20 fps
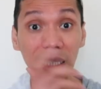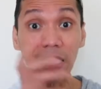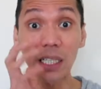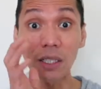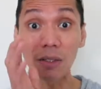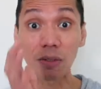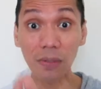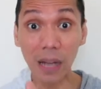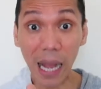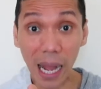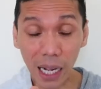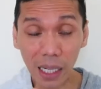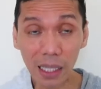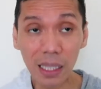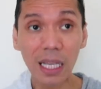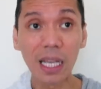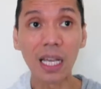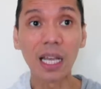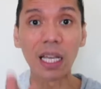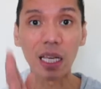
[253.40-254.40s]
In
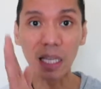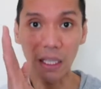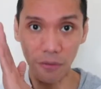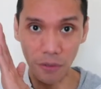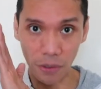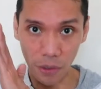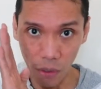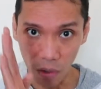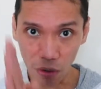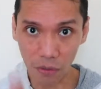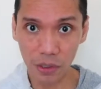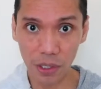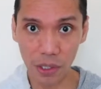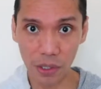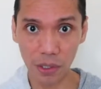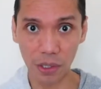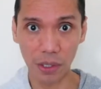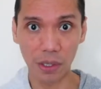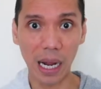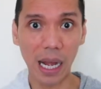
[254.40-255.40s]
fact, if you
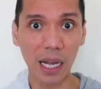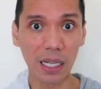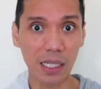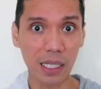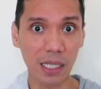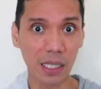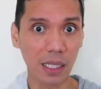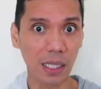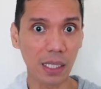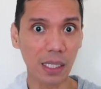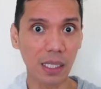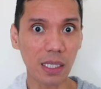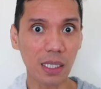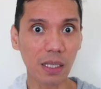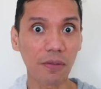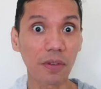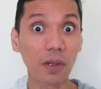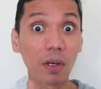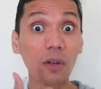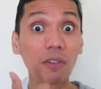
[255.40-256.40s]
overdo your asanas,
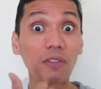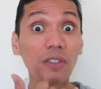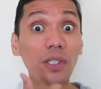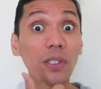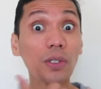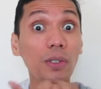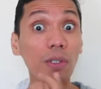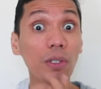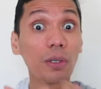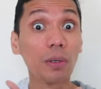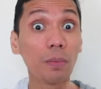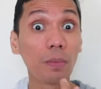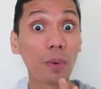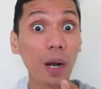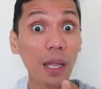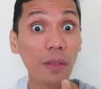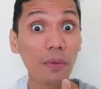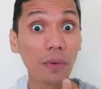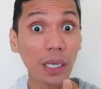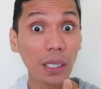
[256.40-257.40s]
if you overdo your
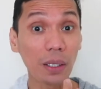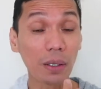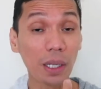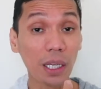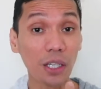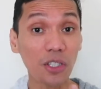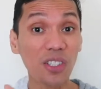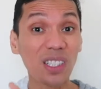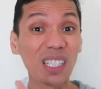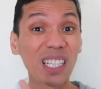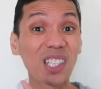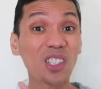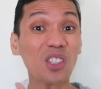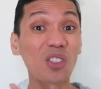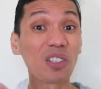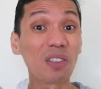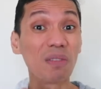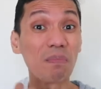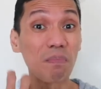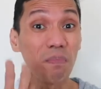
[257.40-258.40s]
breath regulation, it
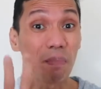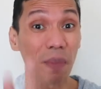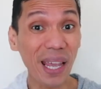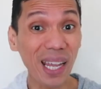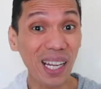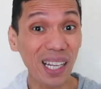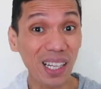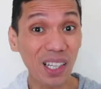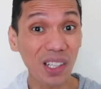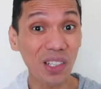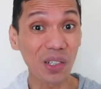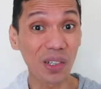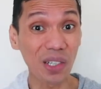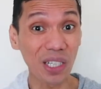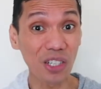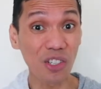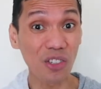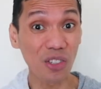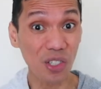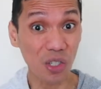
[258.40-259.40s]
could make your
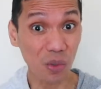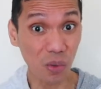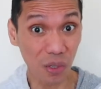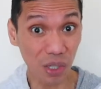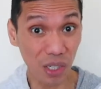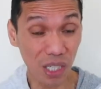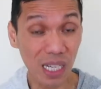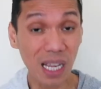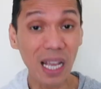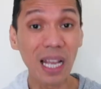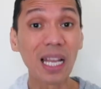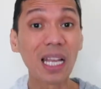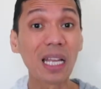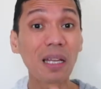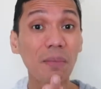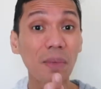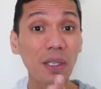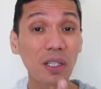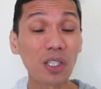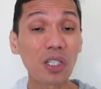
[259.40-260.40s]
issues worse.
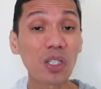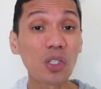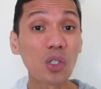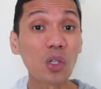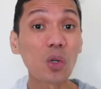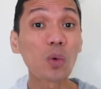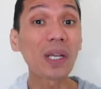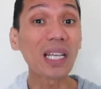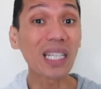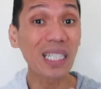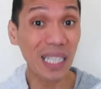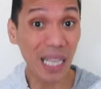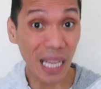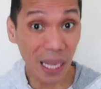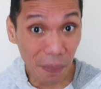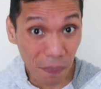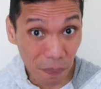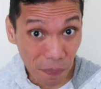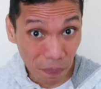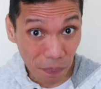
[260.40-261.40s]
Because doing
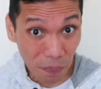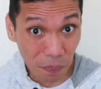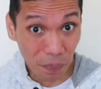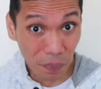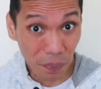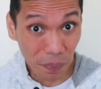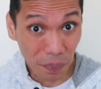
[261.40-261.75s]
them